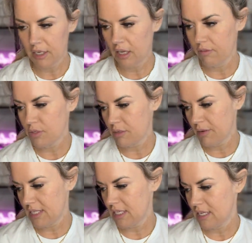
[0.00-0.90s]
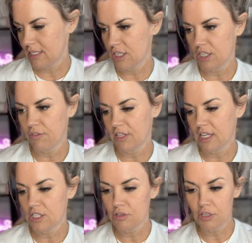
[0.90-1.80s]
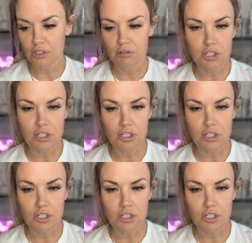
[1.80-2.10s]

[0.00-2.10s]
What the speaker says: want to give you some ideas on different things you could do